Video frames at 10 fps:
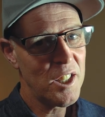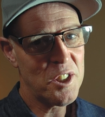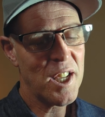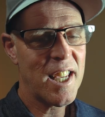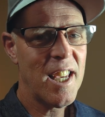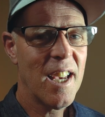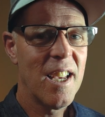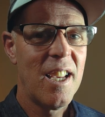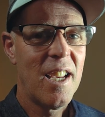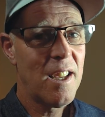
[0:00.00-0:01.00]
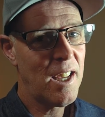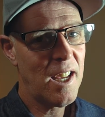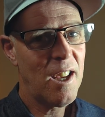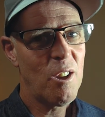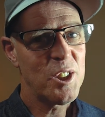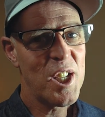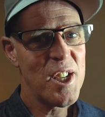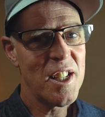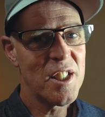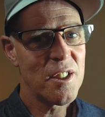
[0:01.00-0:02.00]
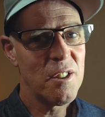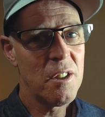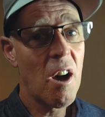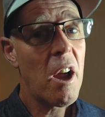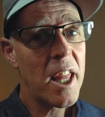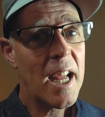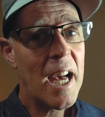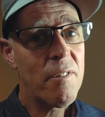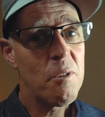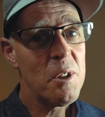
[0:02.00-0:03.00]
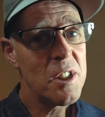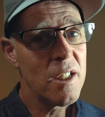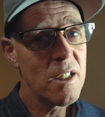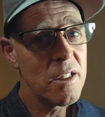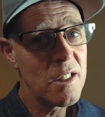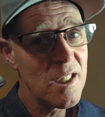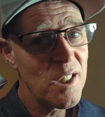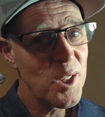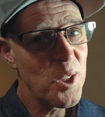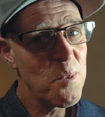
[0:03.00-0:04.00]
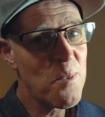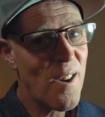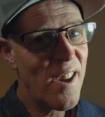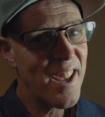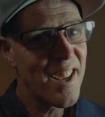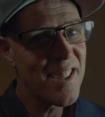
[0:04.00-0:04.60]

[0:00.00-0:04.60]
You take care. I'll see you again soon. Haere rā from New Zealand. Goodbye.